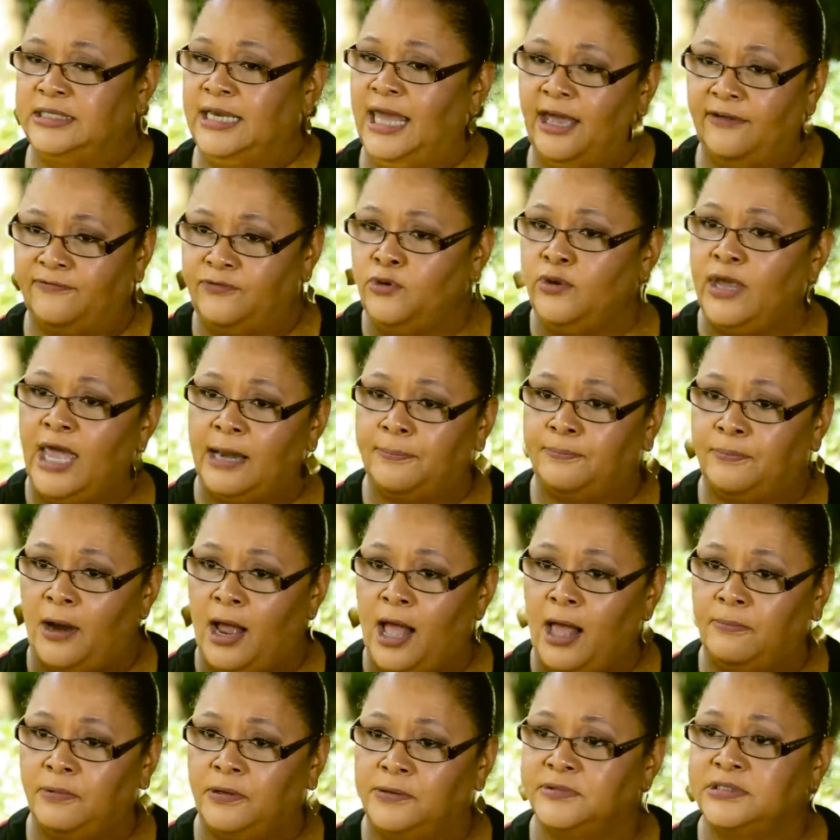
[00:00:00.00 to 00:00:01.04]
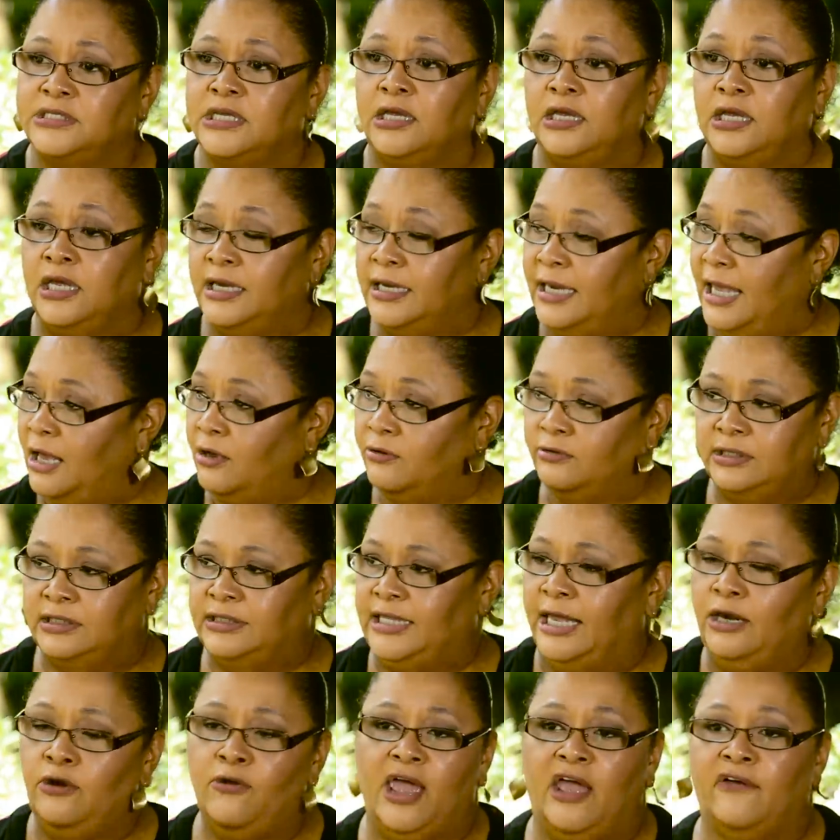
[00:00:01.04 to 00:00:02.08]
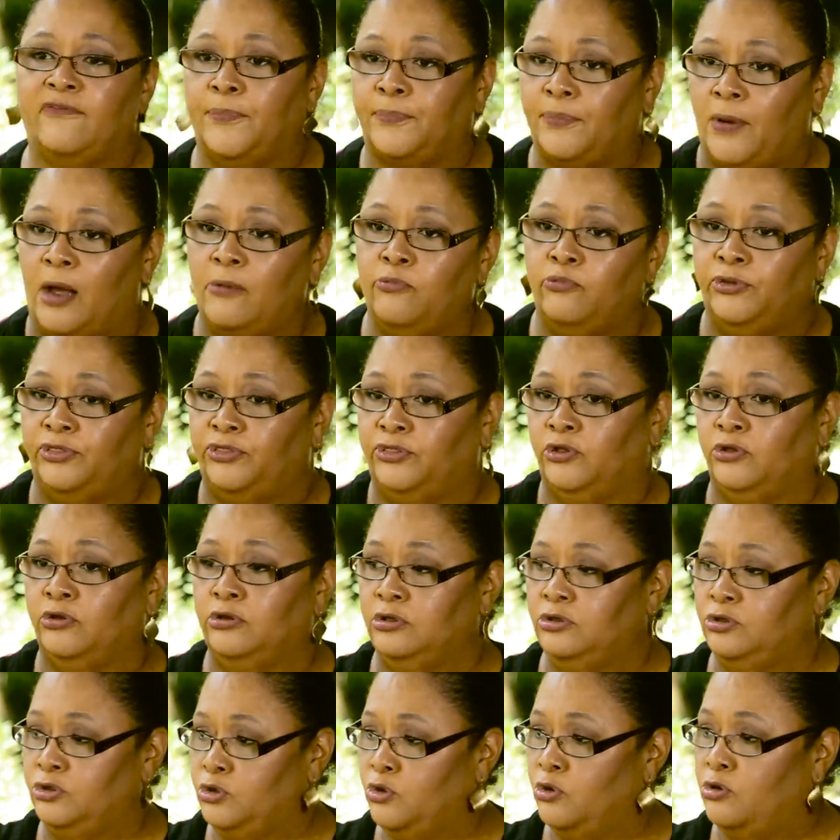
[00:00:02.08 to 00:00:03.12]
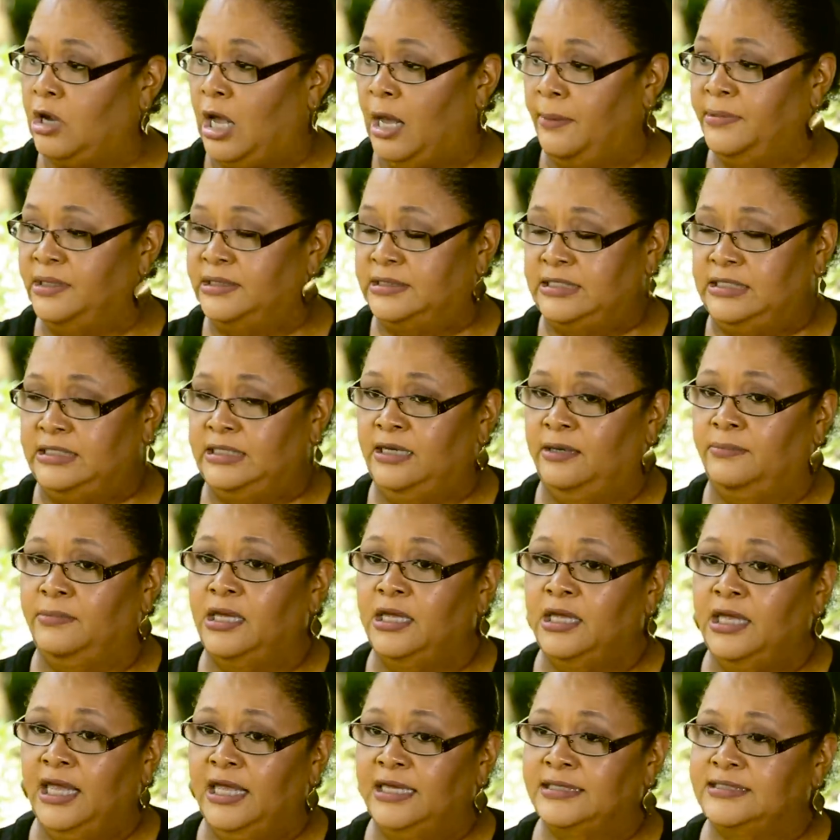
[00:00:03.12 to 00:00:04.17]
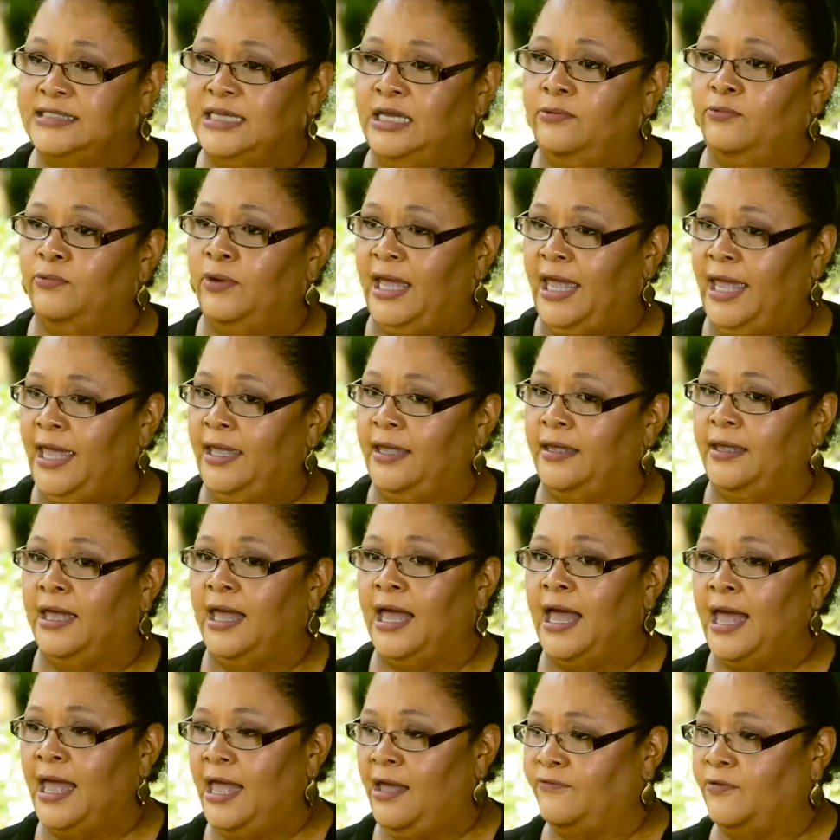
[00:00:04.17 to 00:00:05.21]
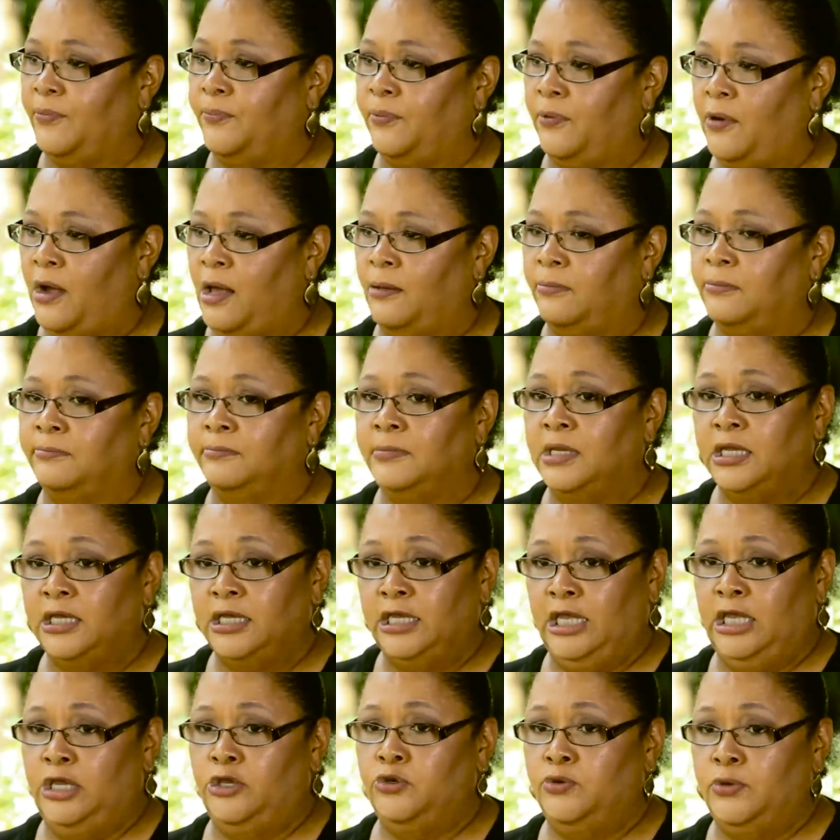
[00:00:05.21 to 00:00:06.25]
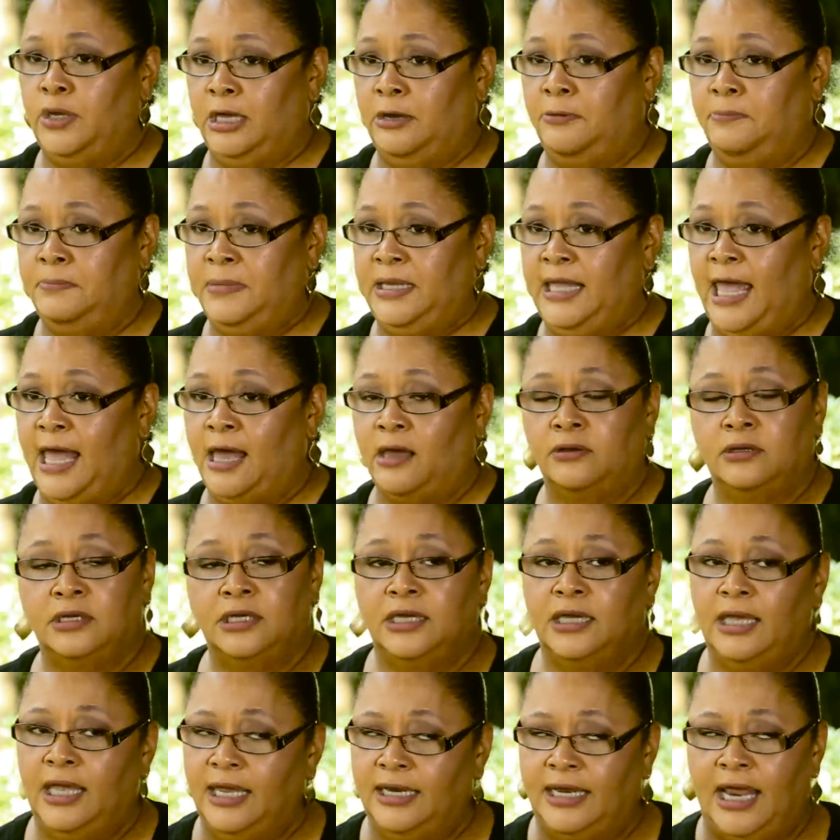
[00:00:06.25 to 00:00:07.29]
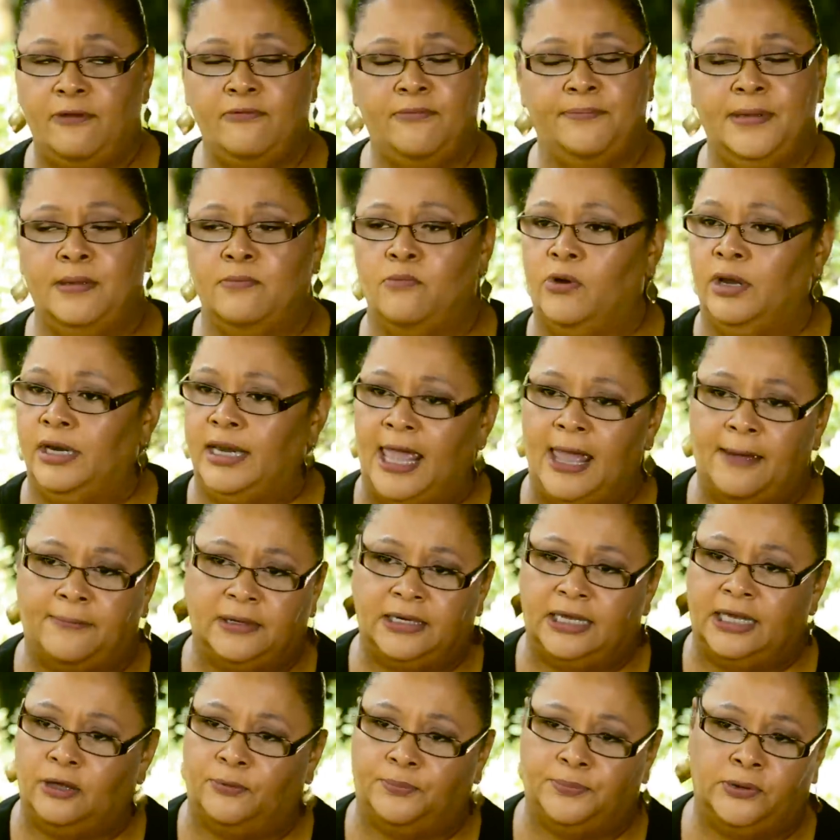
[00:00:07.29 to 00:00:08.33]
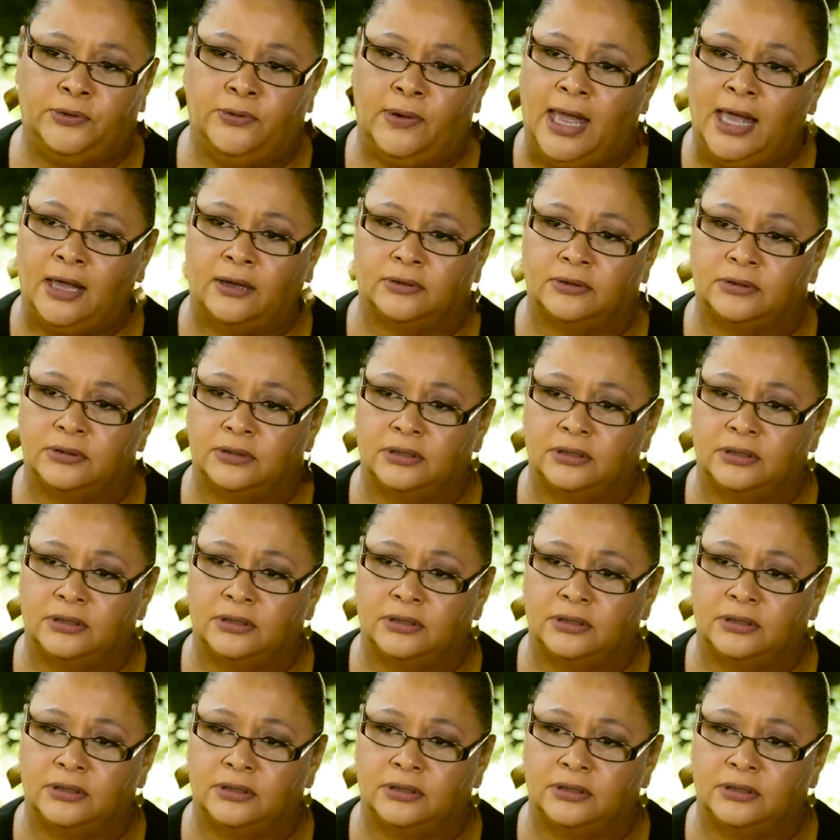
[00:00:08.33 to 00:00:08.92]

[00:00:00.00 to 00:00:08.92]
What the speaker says: Now, if you got problems, now they don't have a problem with you coming to them and saying, well, hey, I have a problem. Can you help me out? And they would be more than happy to help you out.